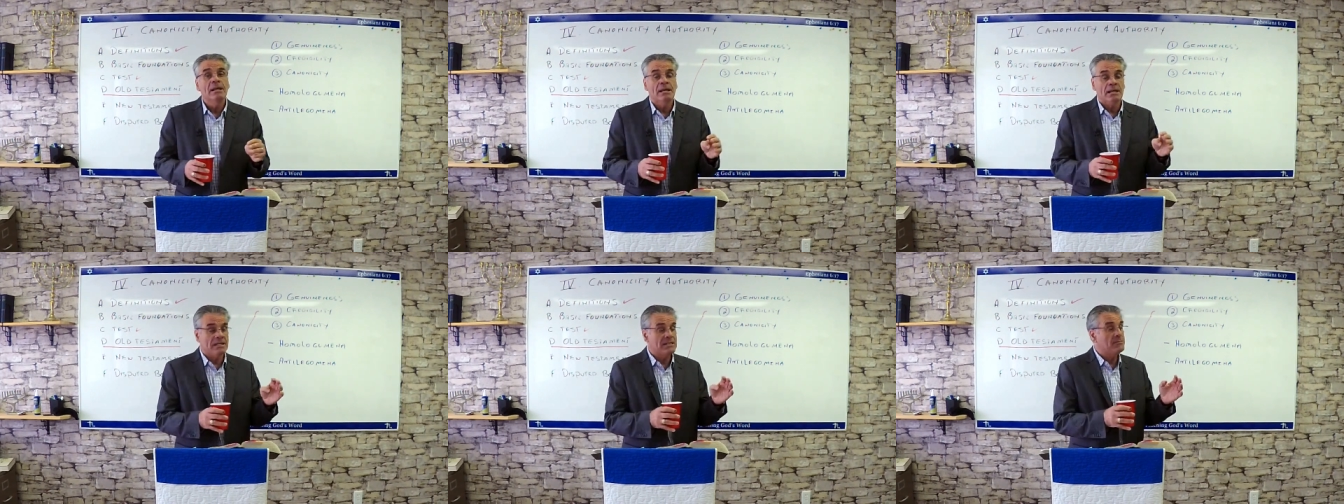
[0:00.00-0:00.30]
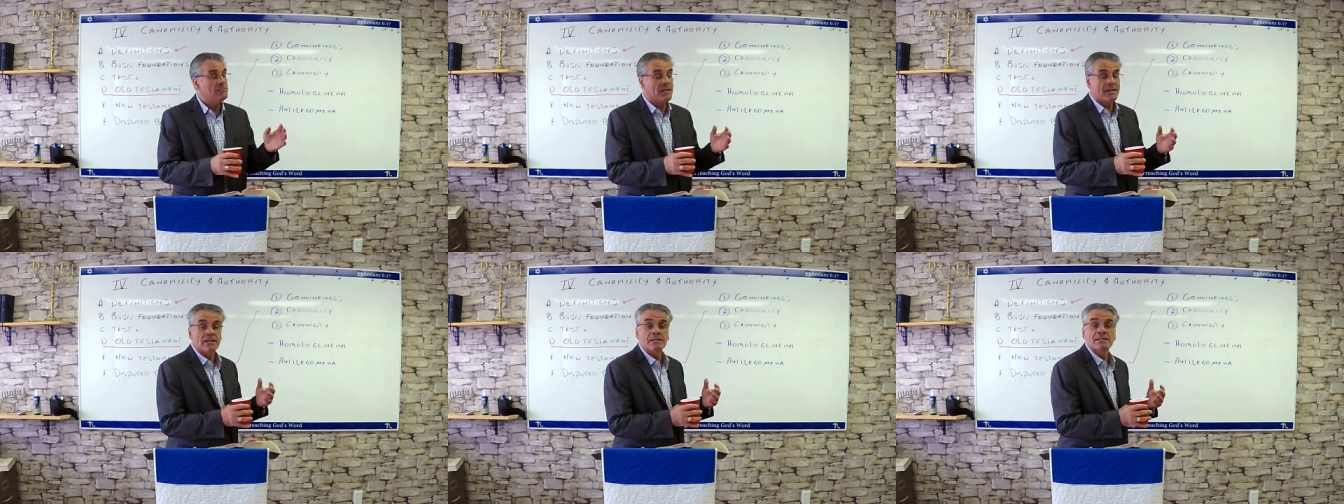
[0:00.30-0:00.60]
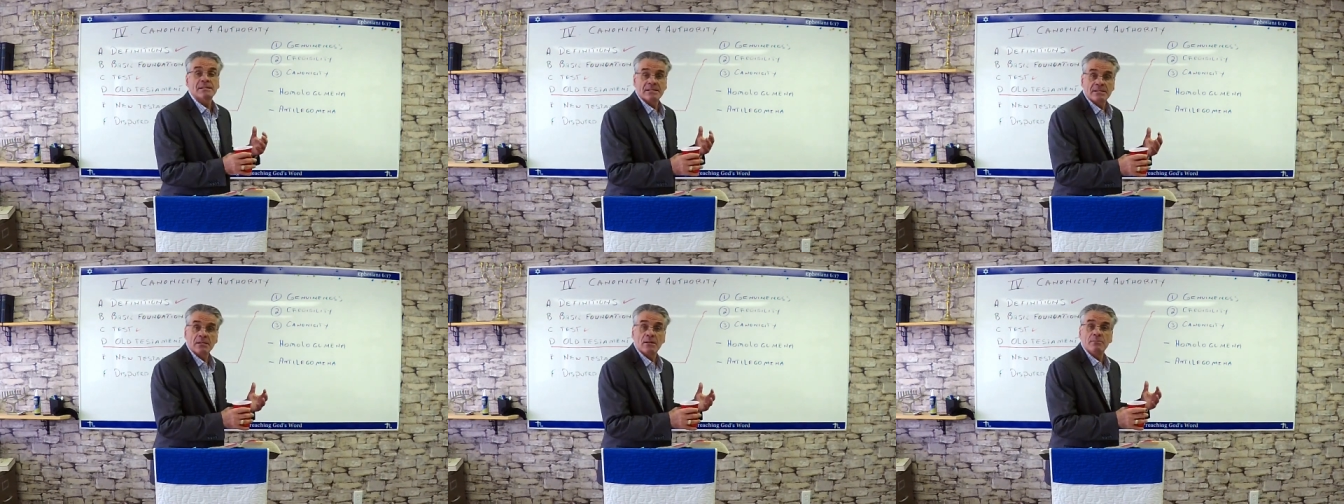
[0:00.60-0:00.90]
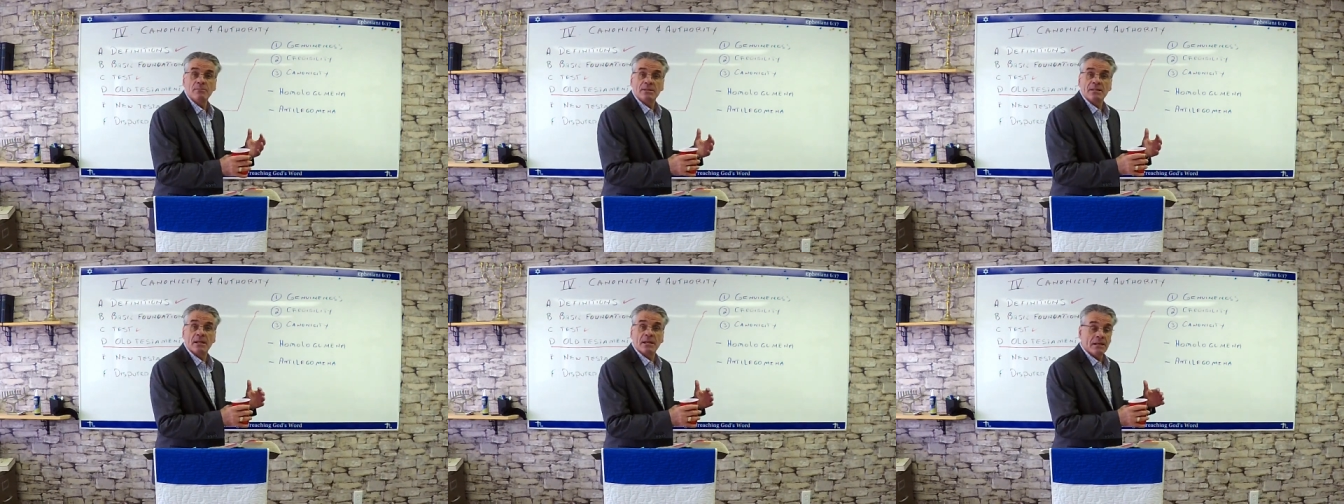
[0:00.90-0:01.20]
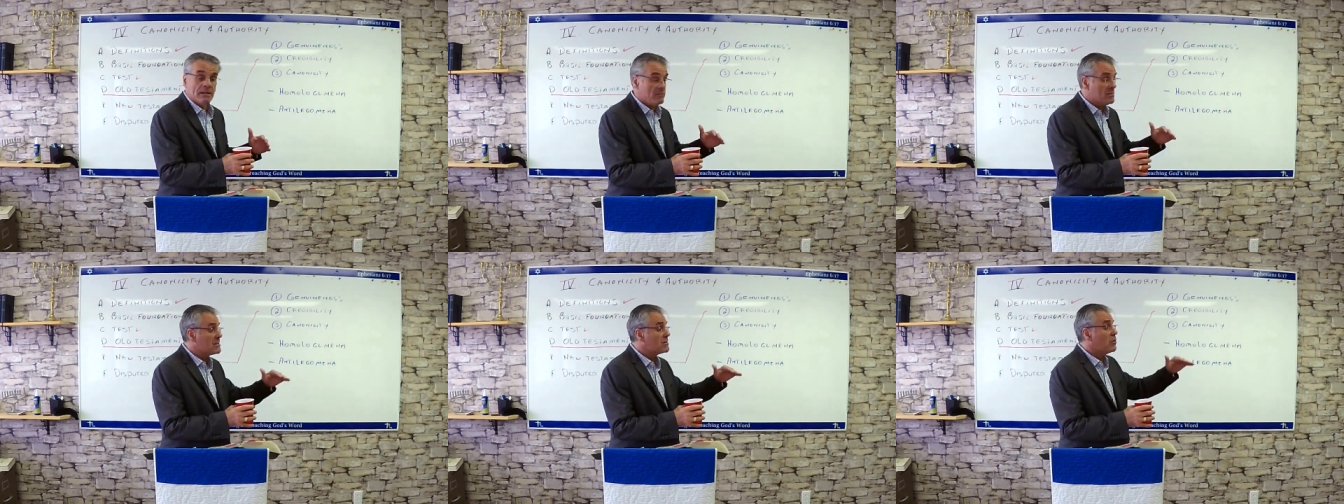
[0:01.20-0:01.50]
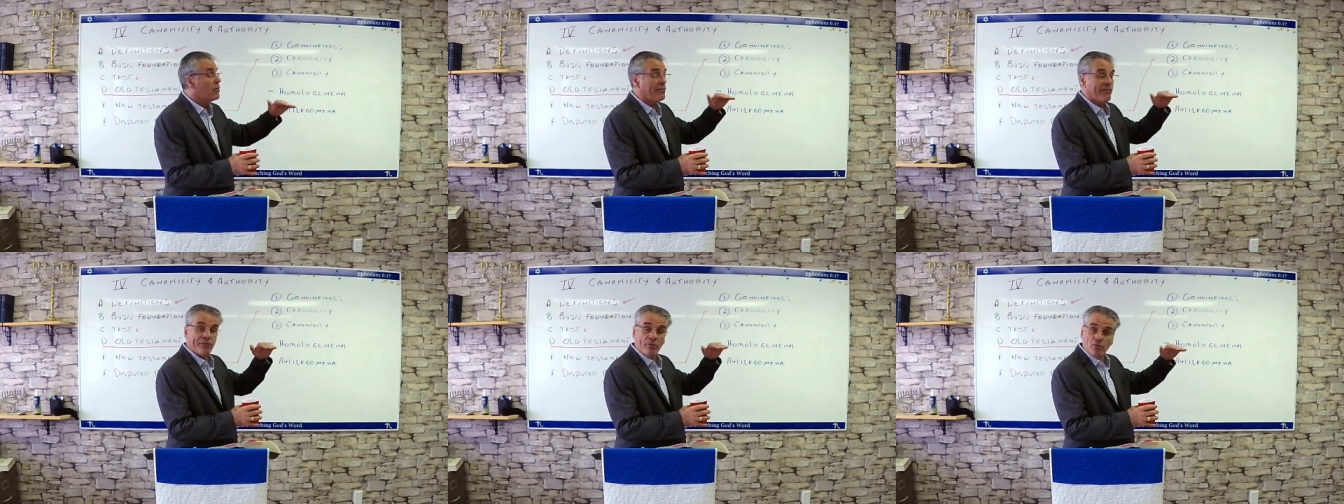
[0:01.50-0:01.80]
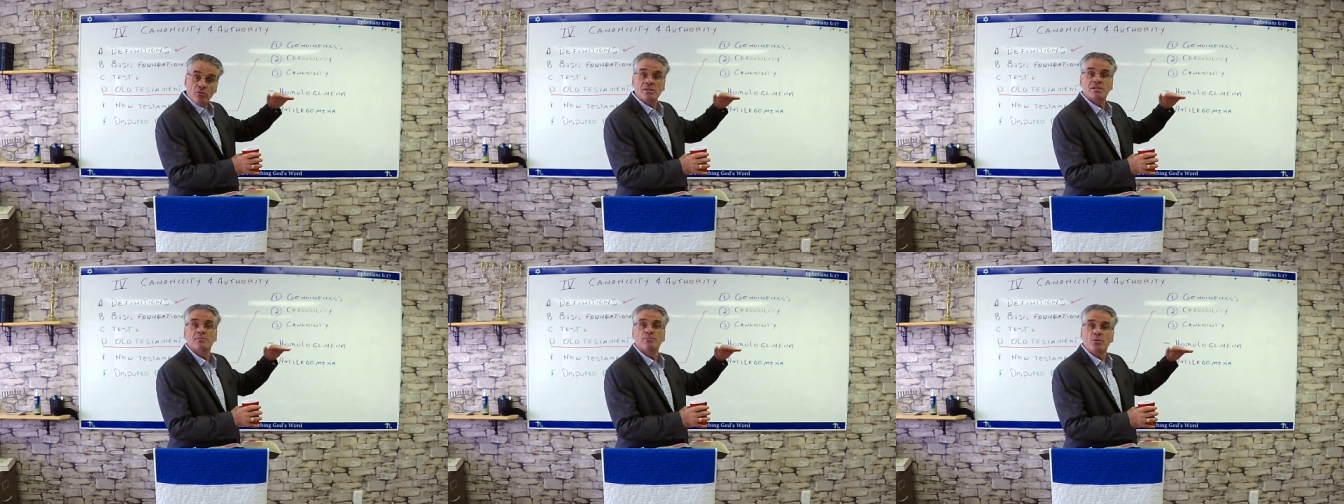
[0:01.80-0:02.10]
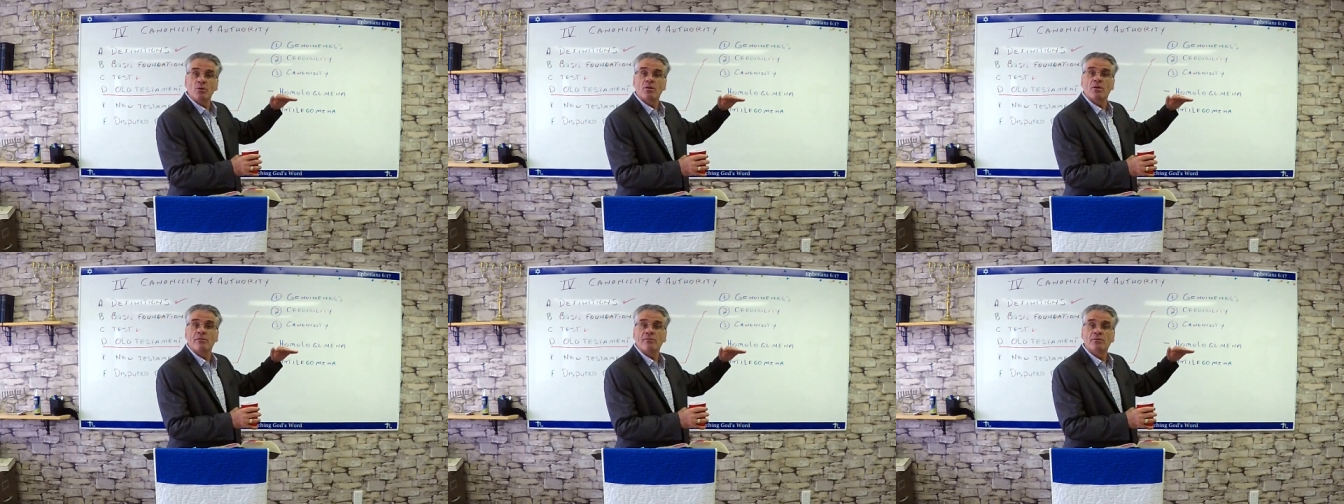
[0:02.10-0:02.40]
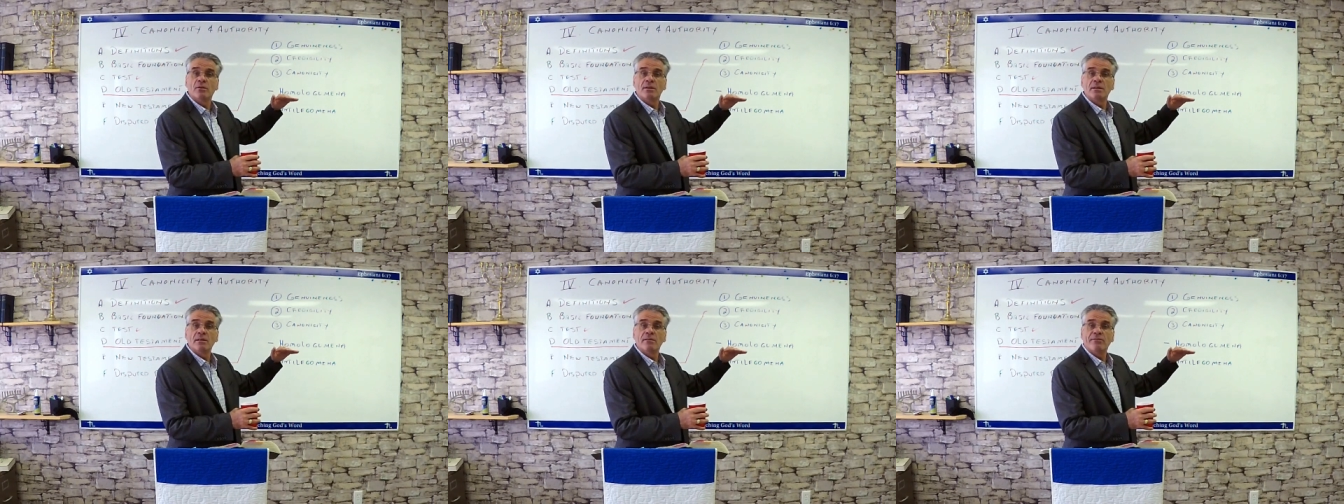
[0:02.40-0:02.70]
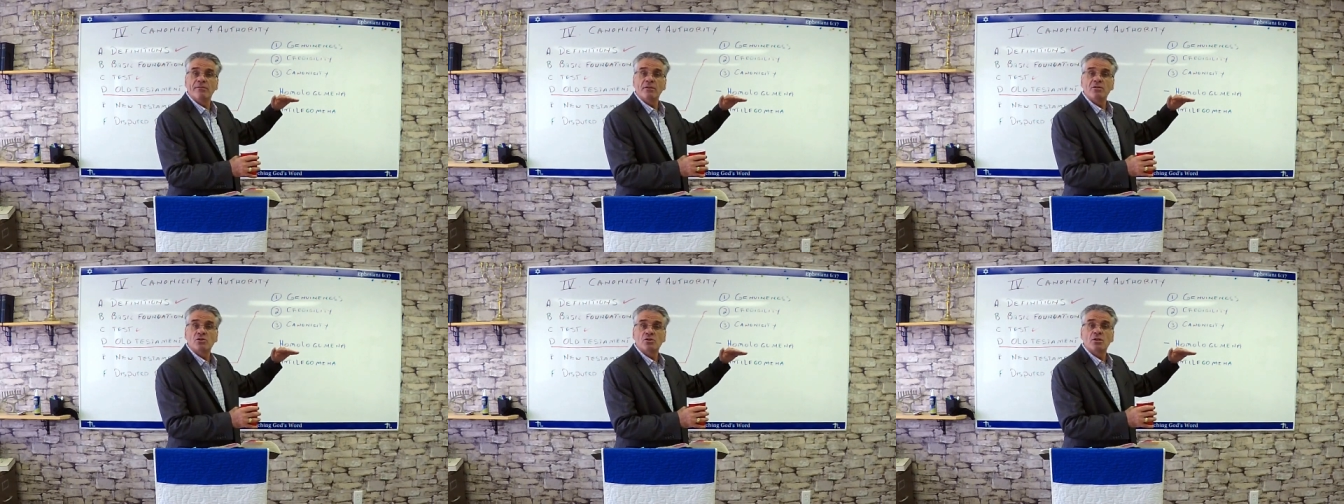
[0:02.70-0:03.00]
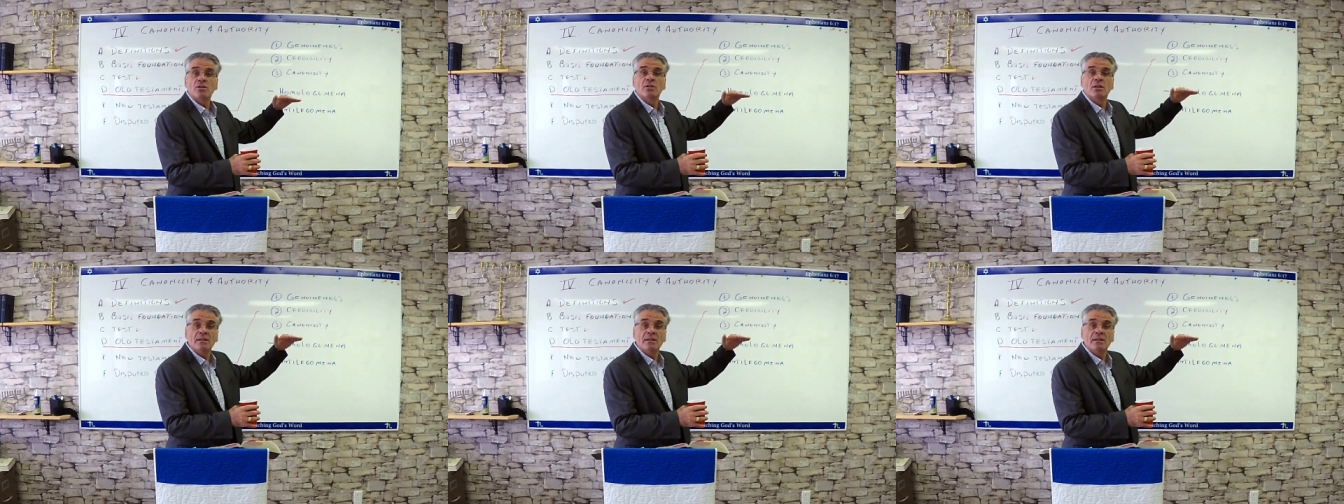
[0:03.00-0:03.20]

It's because sometimes the first book of the division,